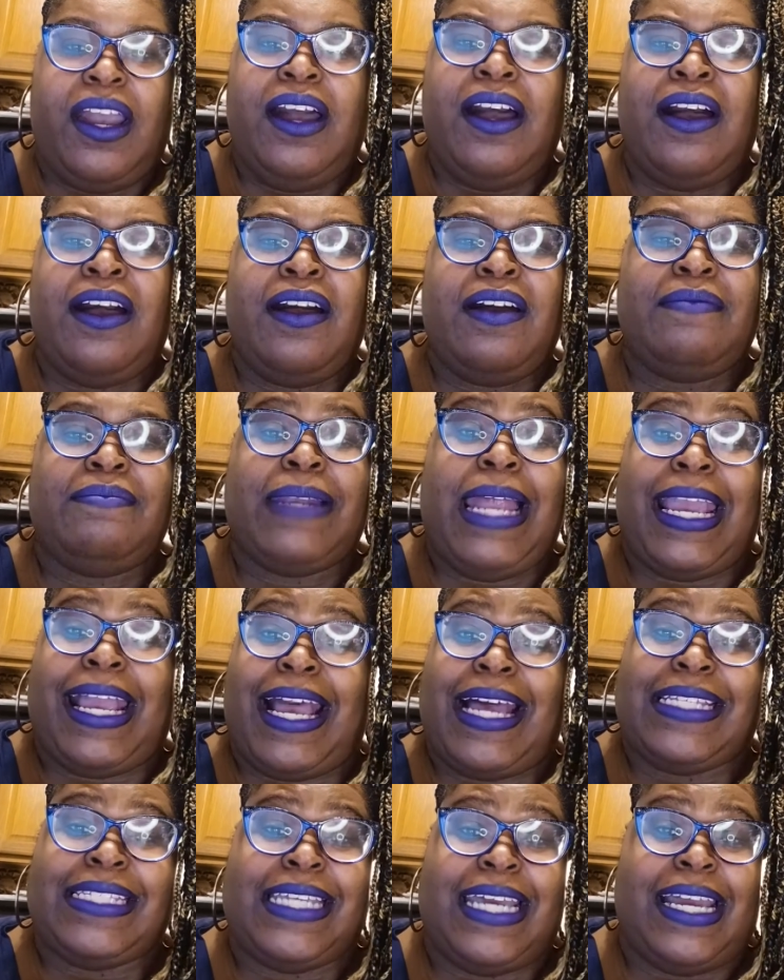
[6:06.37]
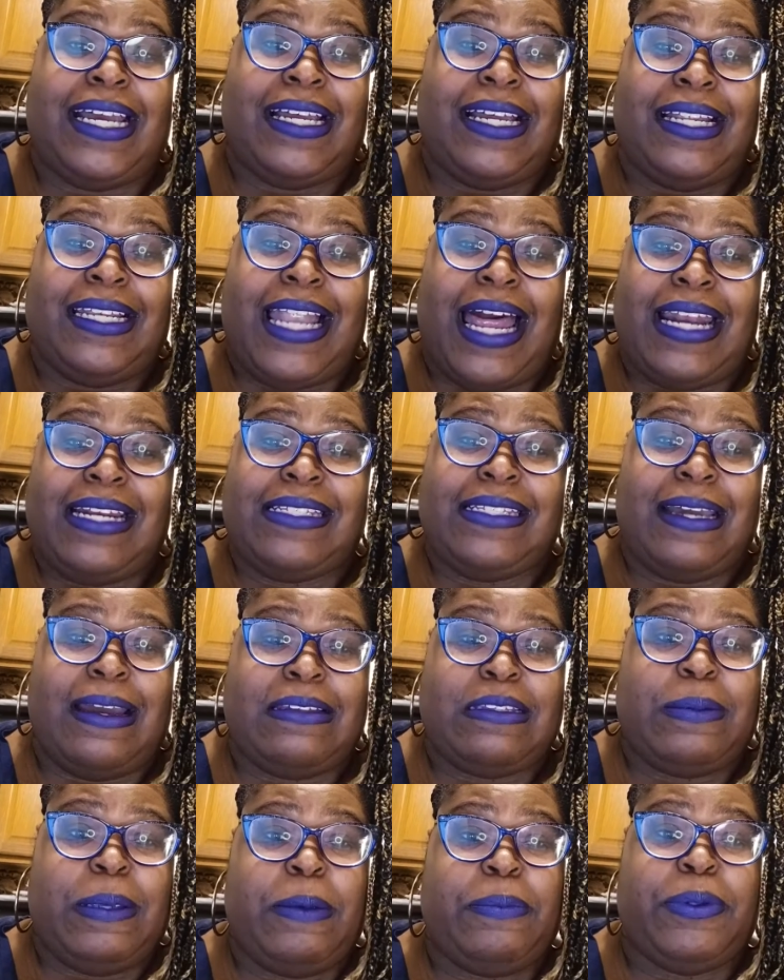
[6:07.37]
Like I say, a lot of
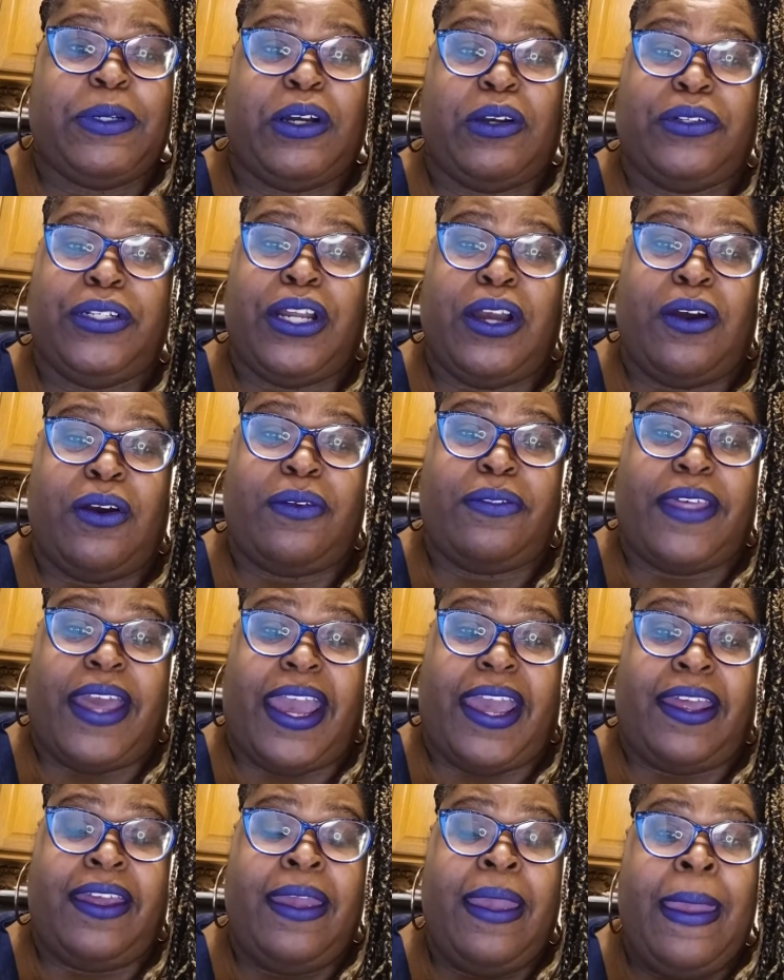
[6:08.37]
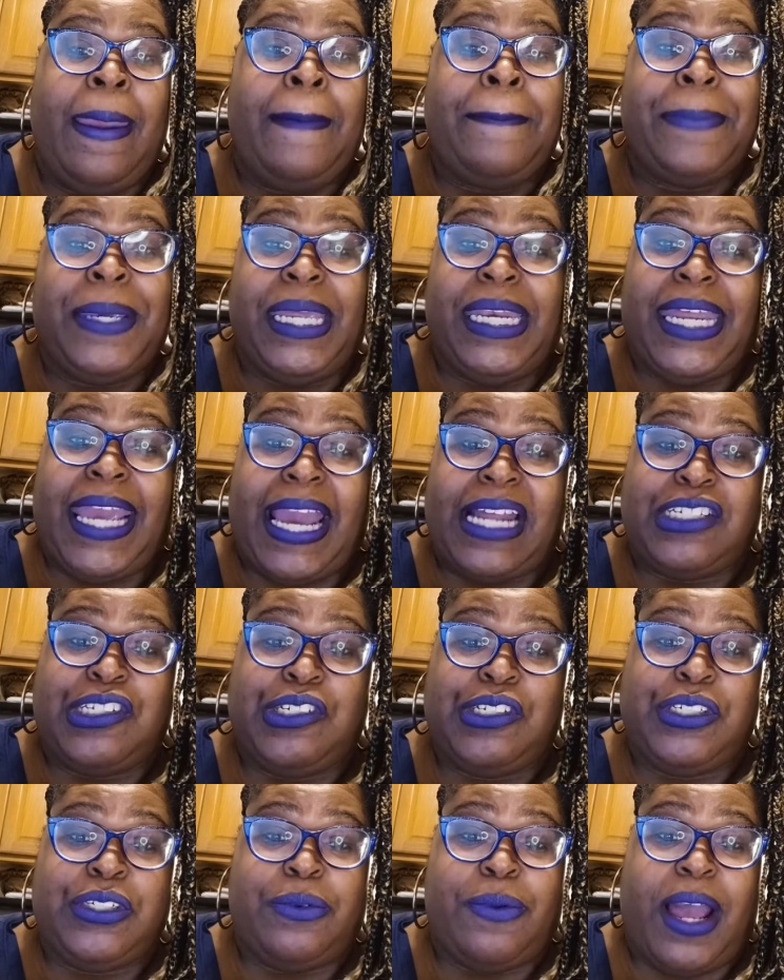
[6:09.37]
times people don't know that
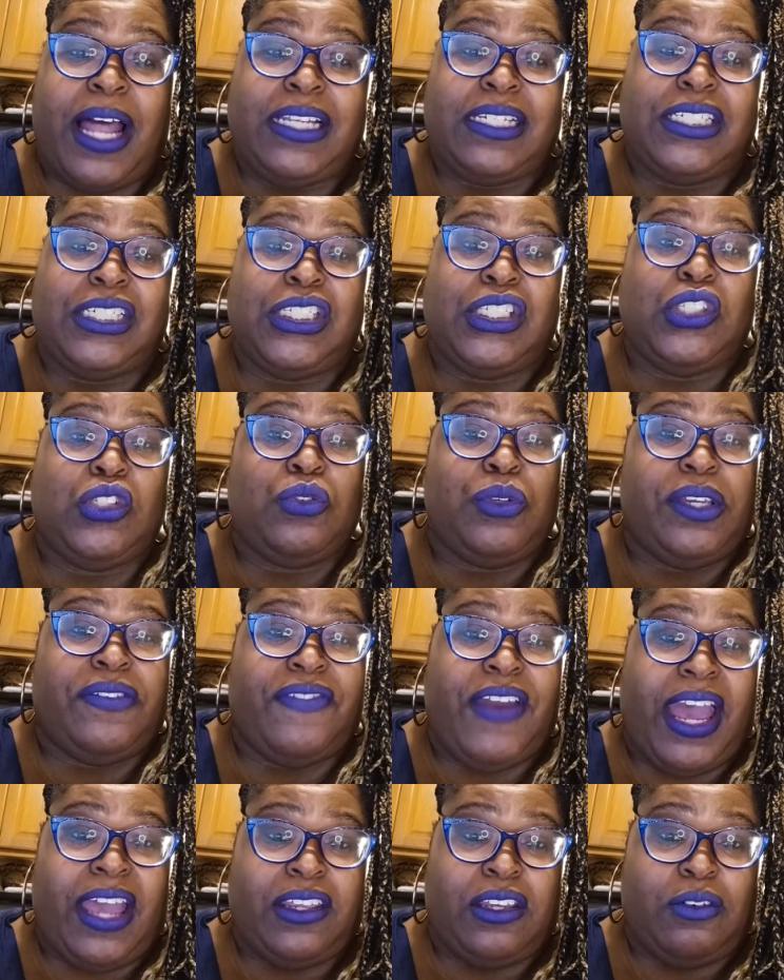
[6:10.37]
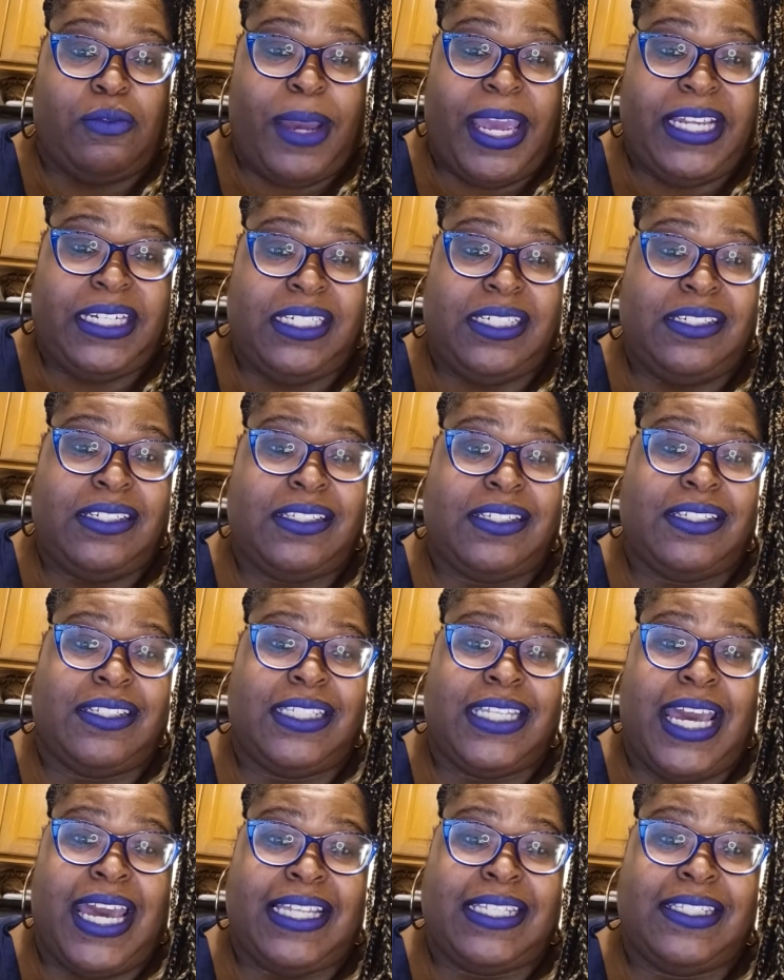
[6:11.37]
pediatric neurologists do evaluations and
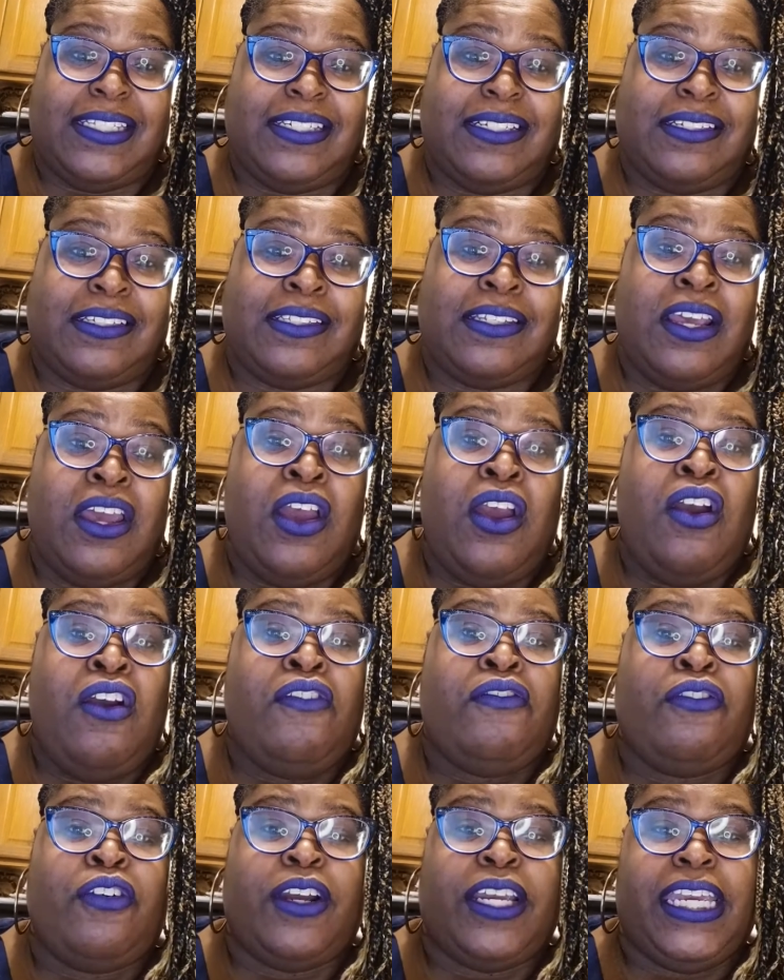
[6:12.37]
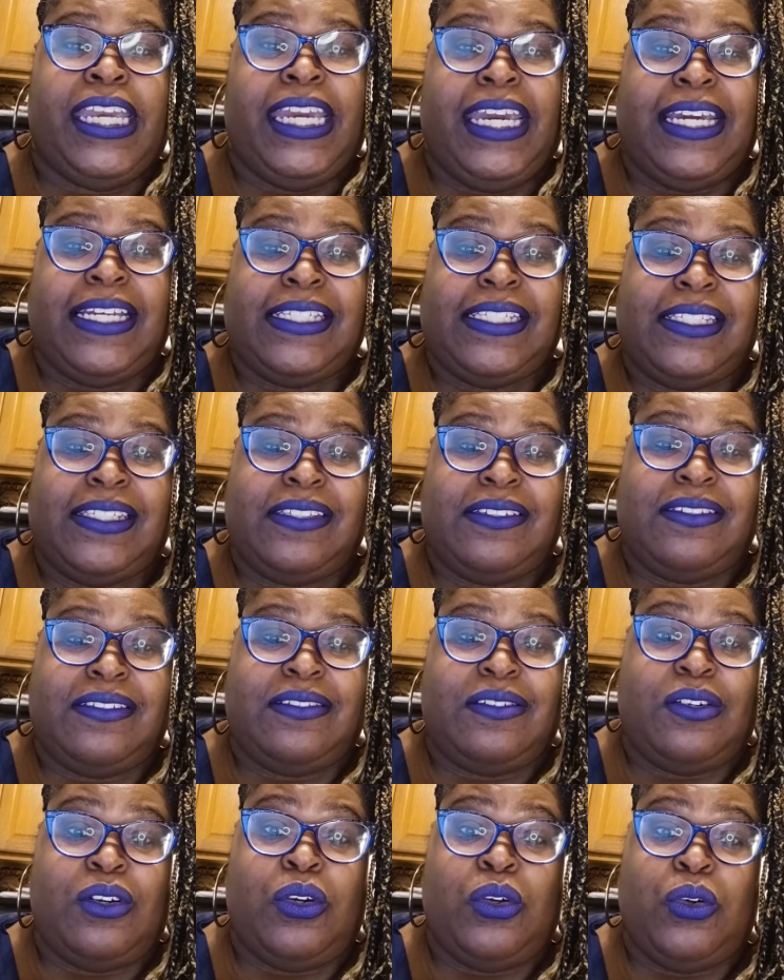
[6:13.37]
testings for kids
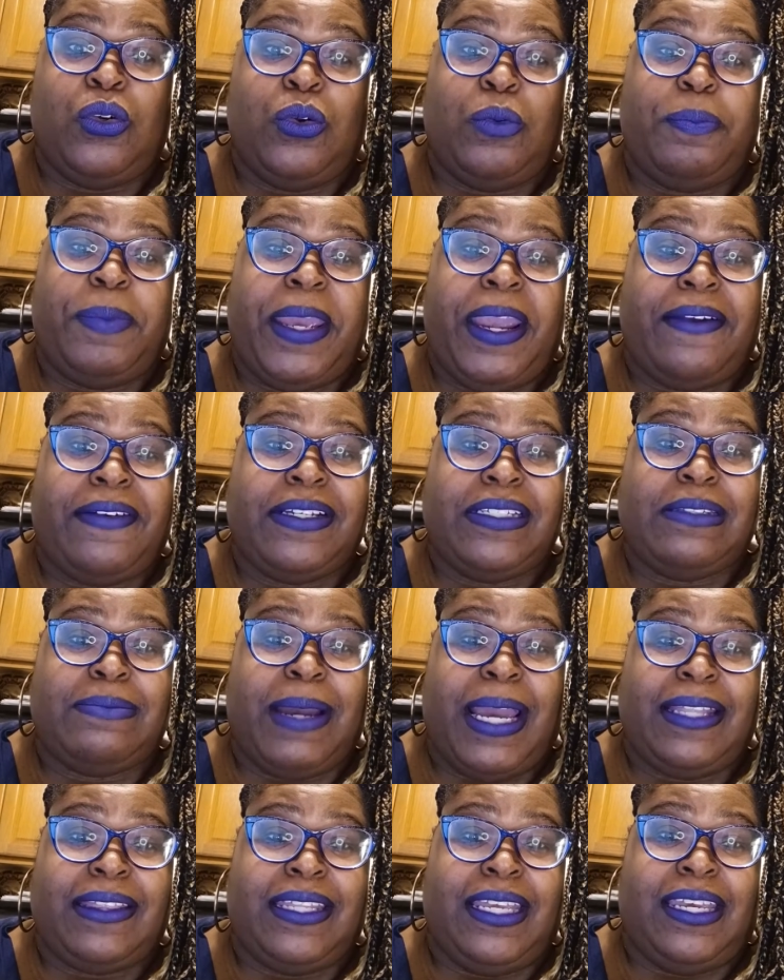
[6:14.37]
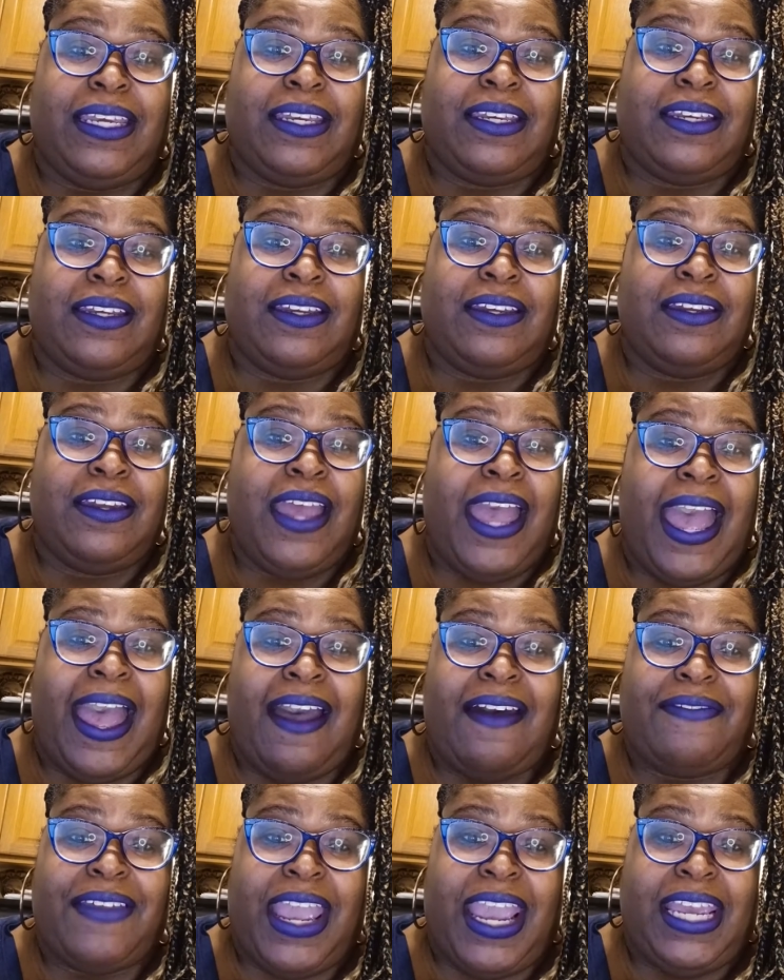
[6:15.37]
who parents might think
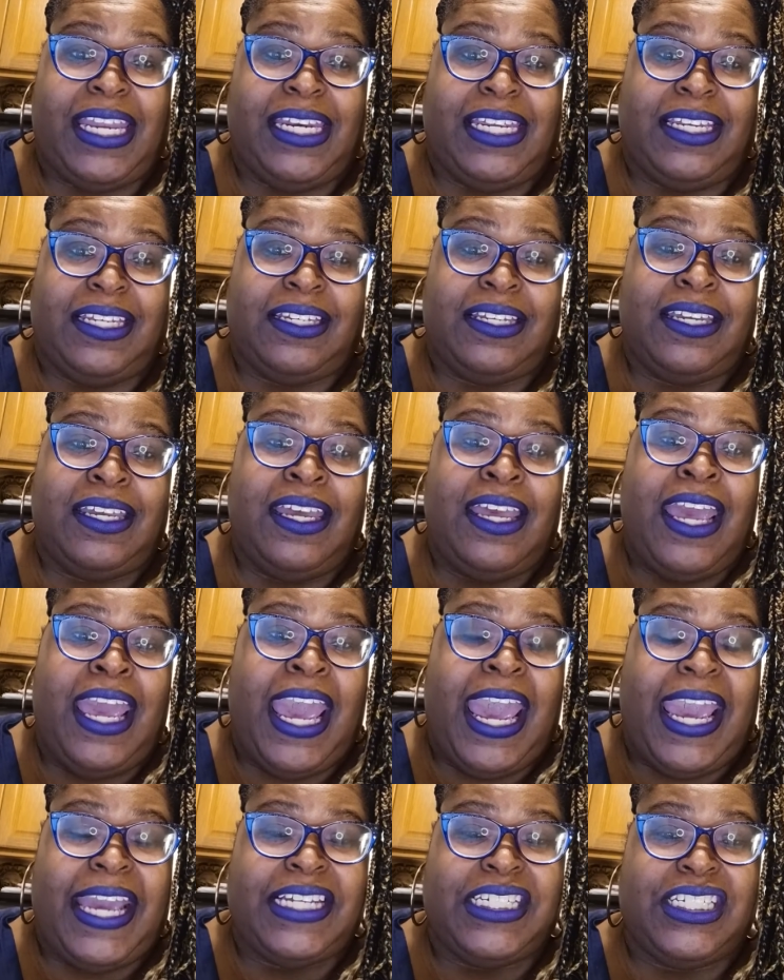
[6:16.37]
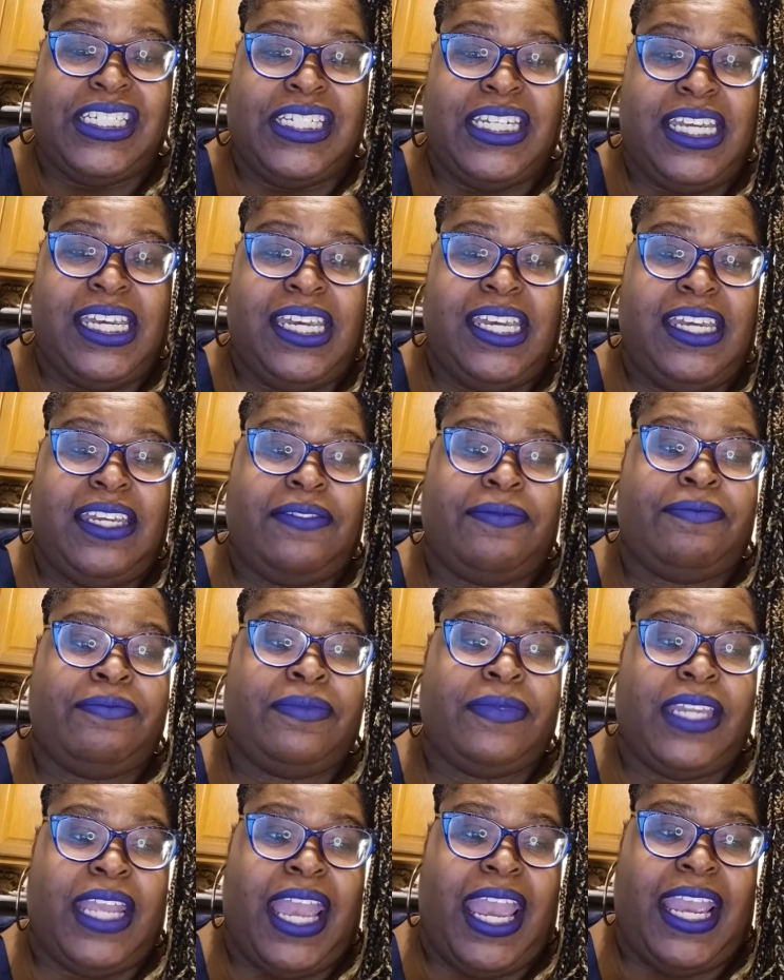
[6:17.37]
have ADHD,
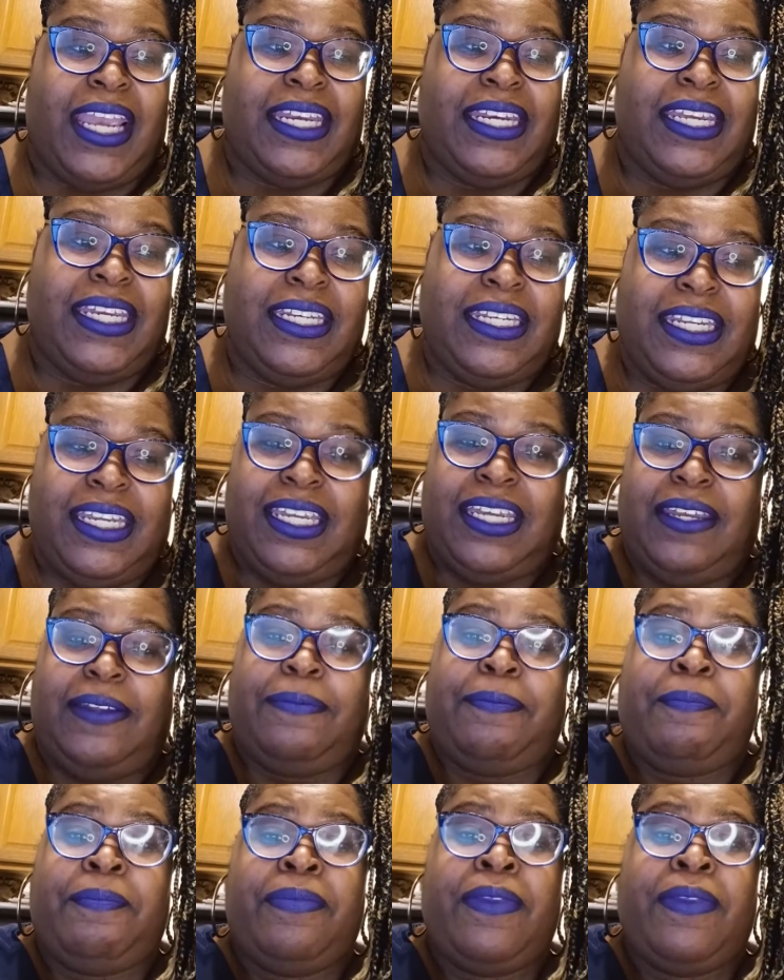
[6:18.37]
ADD,